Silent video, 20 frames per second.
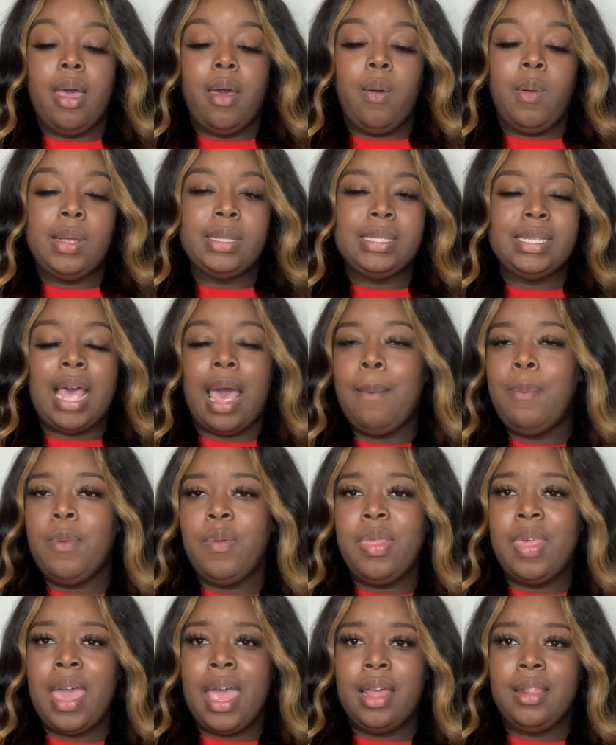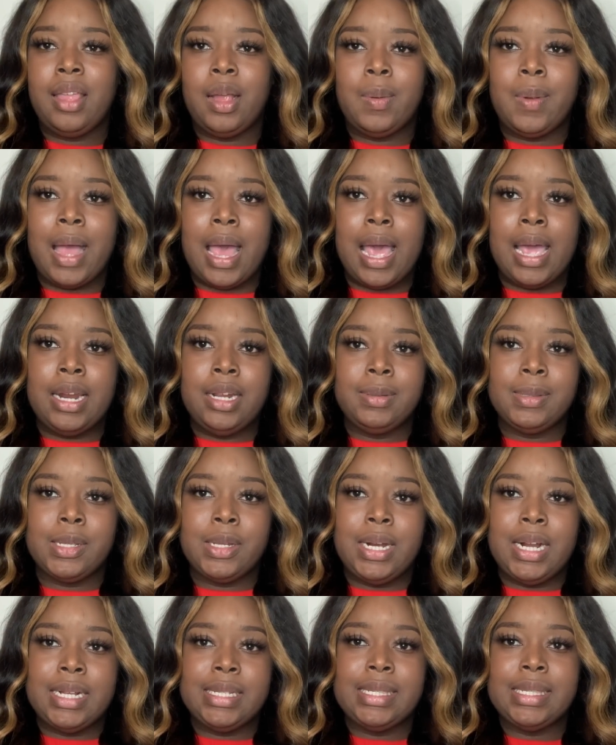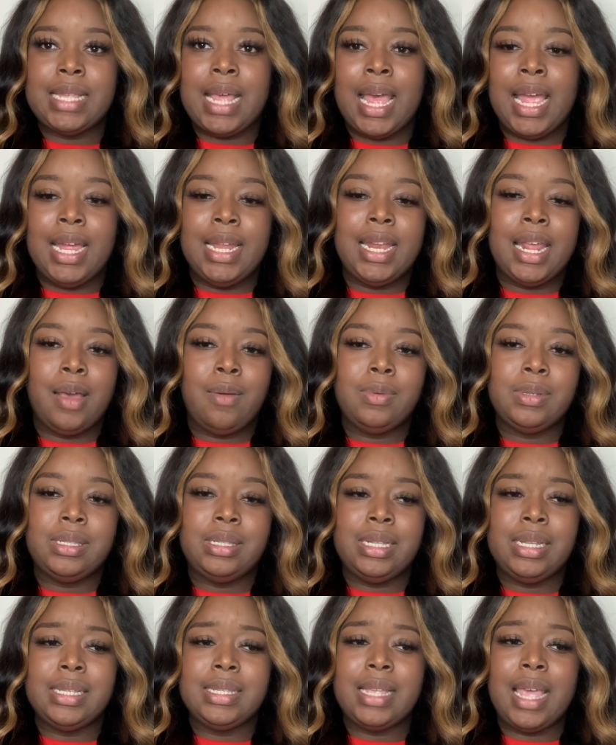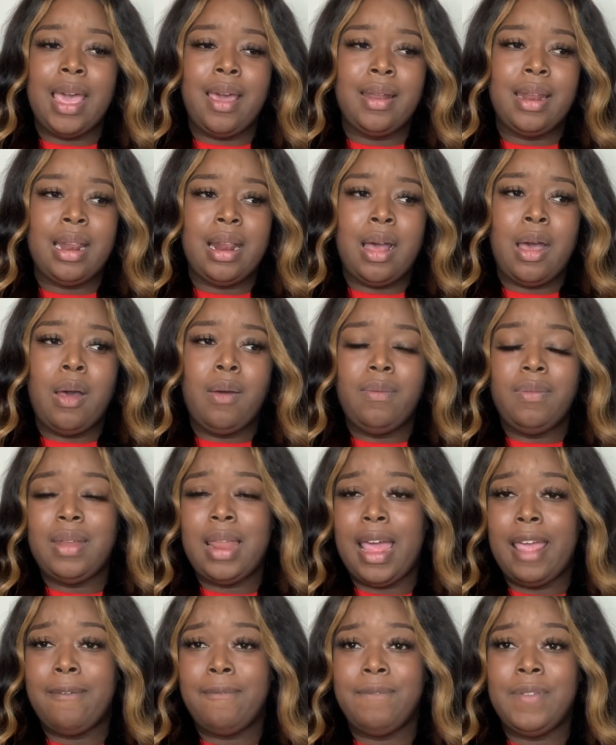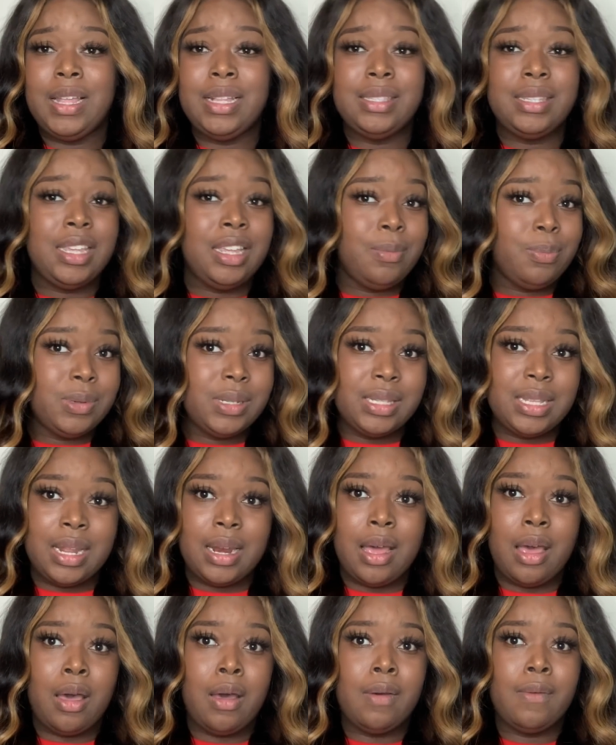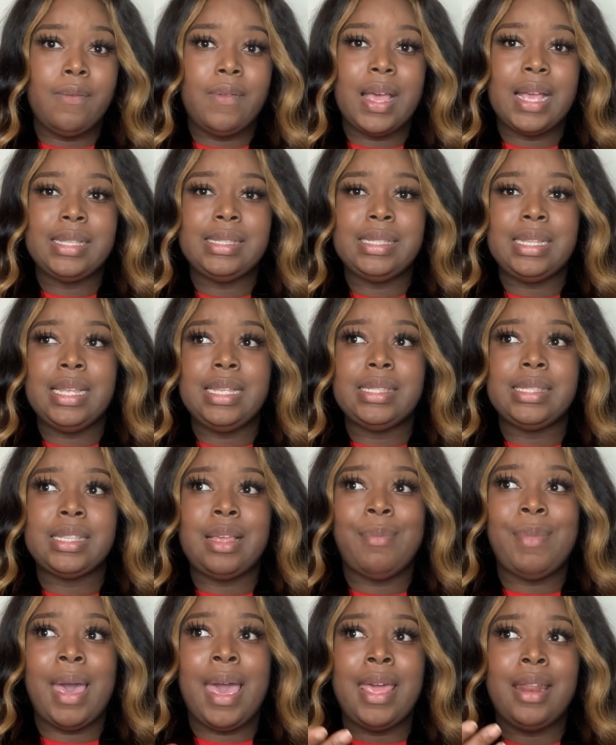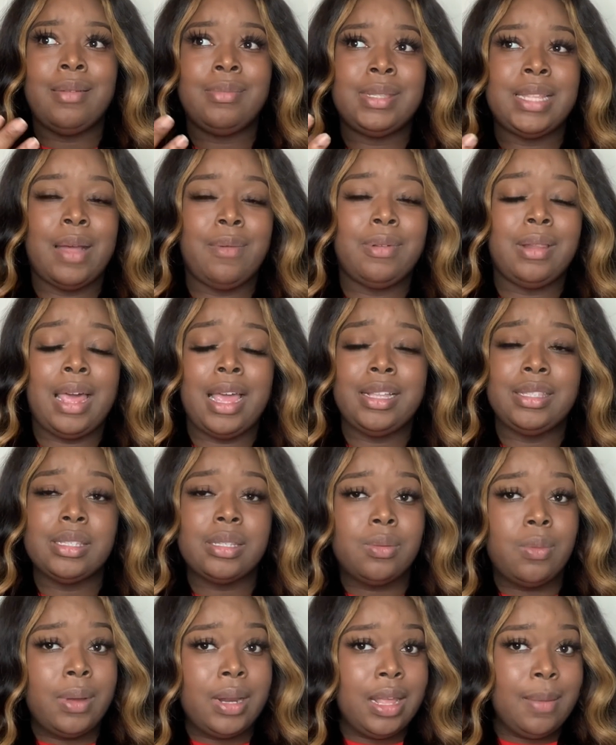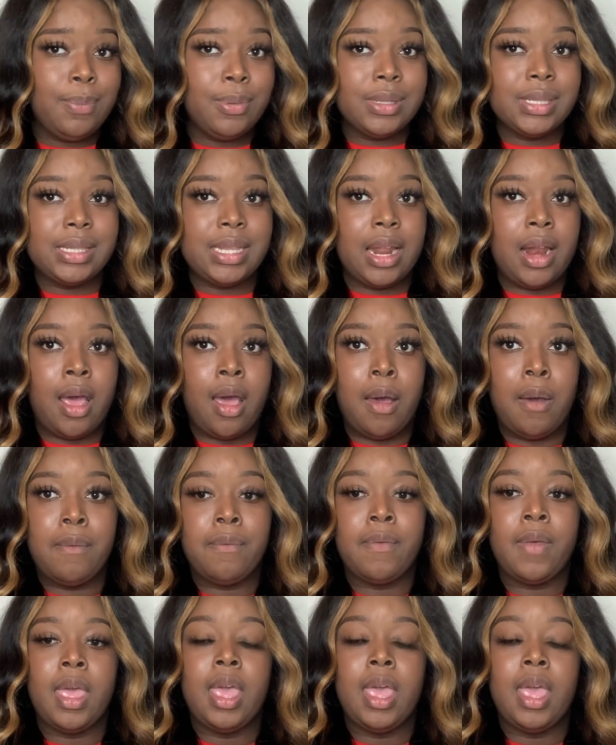On top of that, there were items on their site that was discounted off, like 15% off. I've seen some items that were like 20% off.